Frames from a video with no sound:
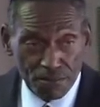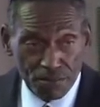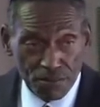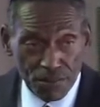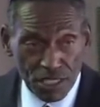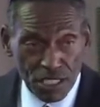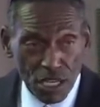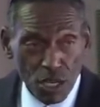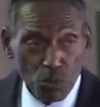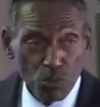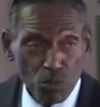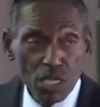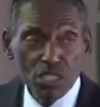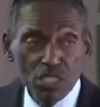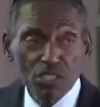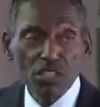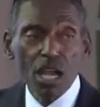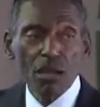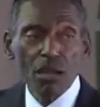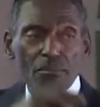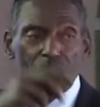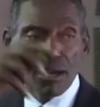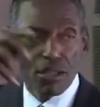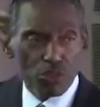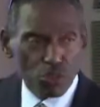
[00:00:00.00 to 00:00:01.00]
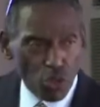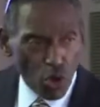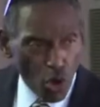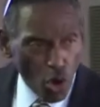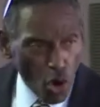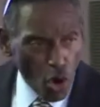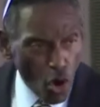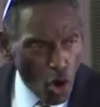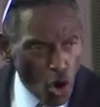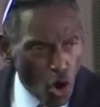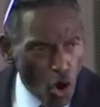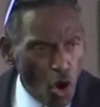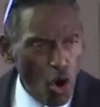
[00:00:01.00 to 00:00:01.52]
We're talking about the
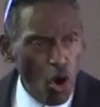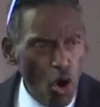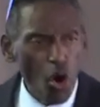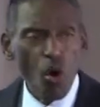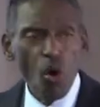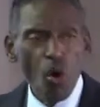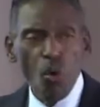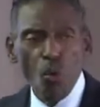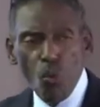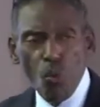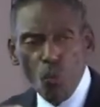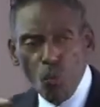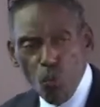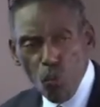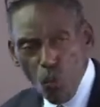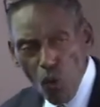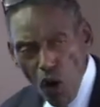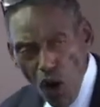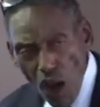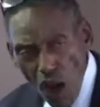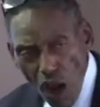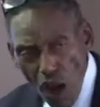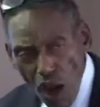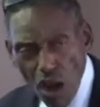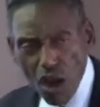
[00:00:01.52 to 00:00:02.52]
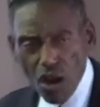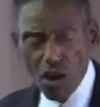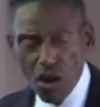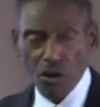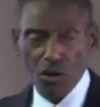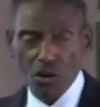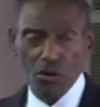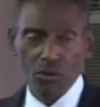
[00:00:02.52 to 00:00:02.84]
whole world.